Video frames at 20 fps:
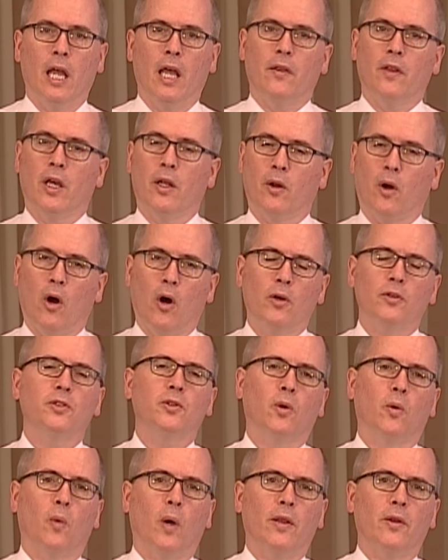And then
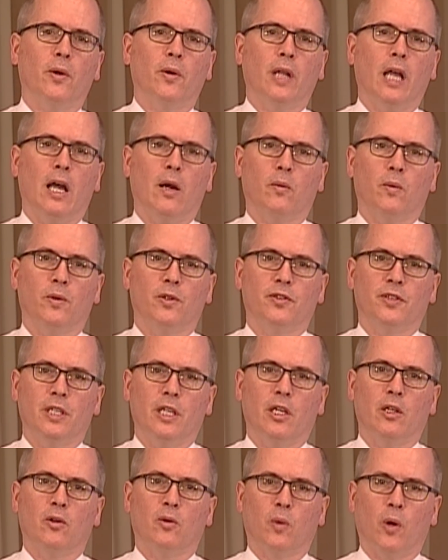also whether or not we're
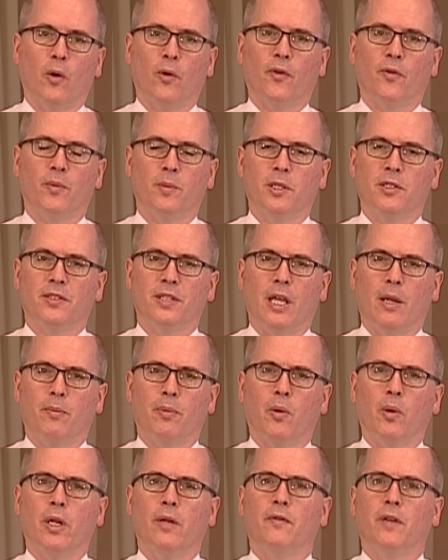seeing growth from the
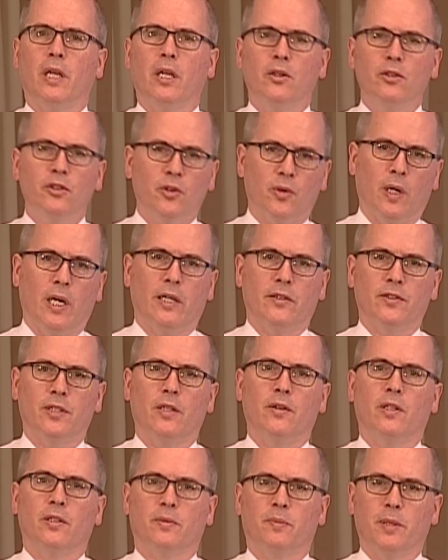standpoint of interest
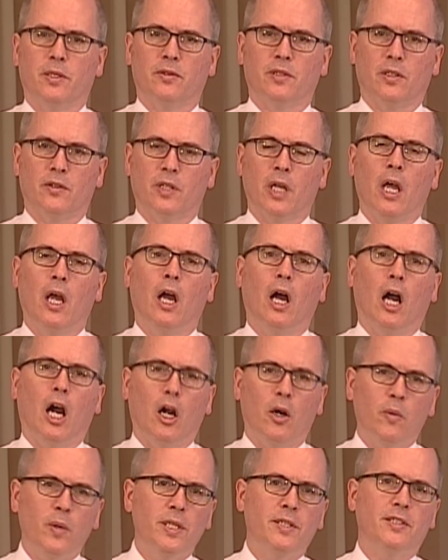in this business.
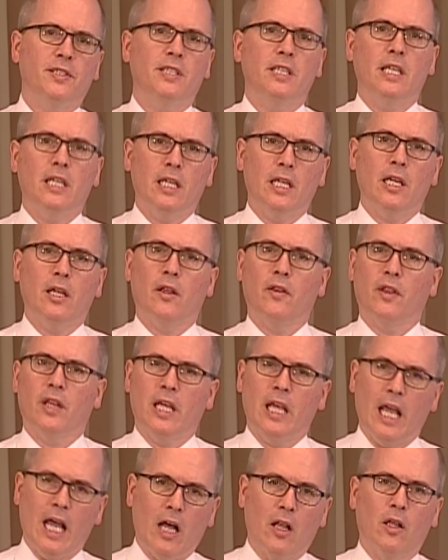Are we seeing
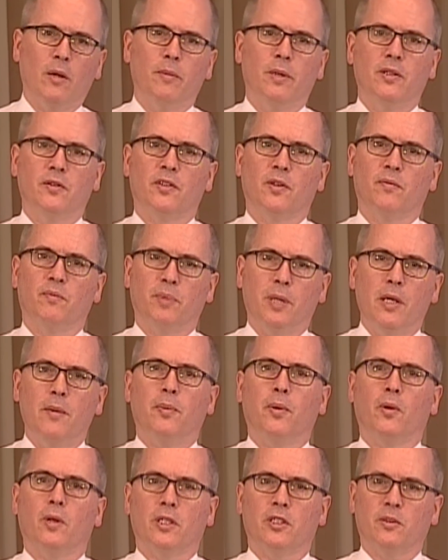the elements of
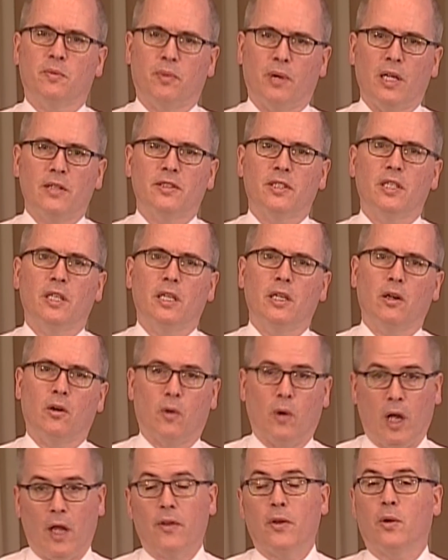people expressing
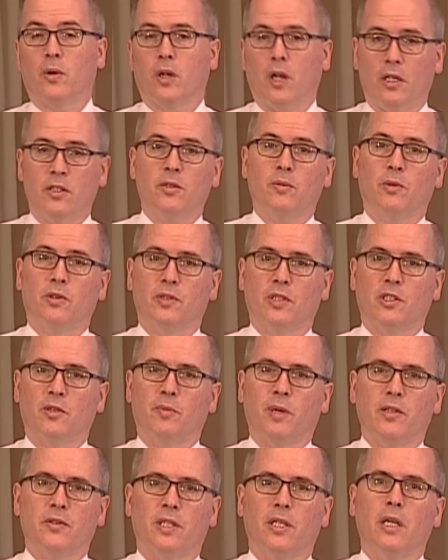or other customers
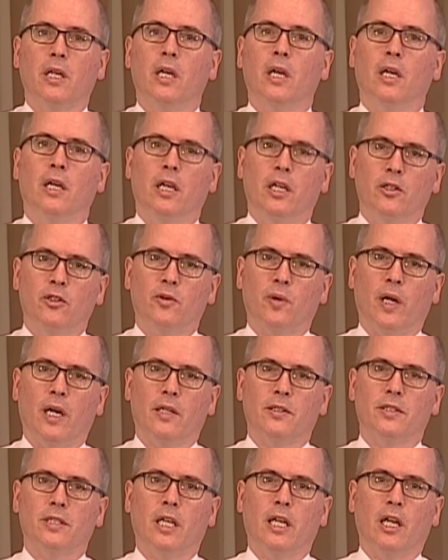expressing
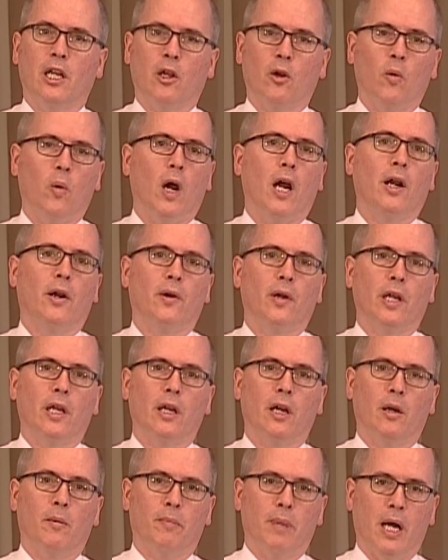interest in
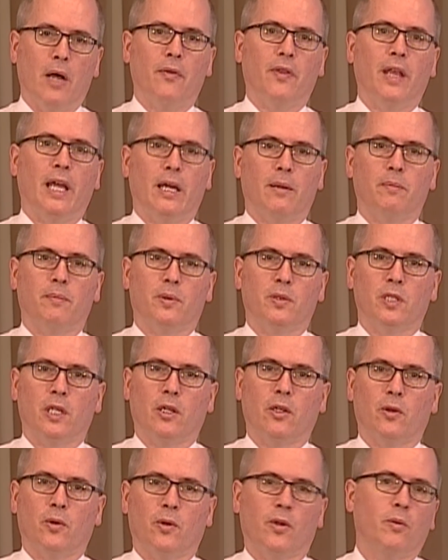inquiring about that
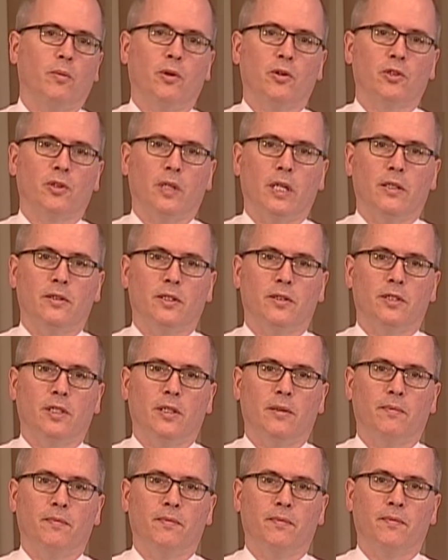particular commercial
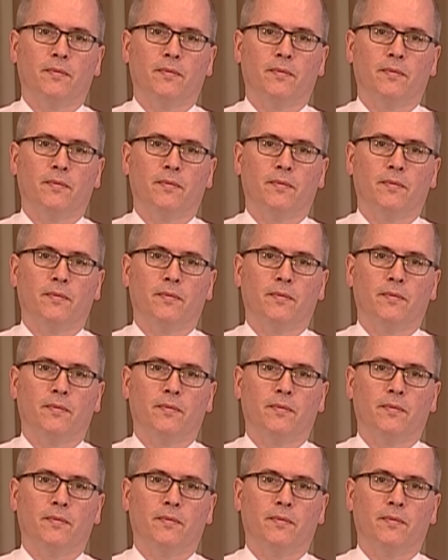entity?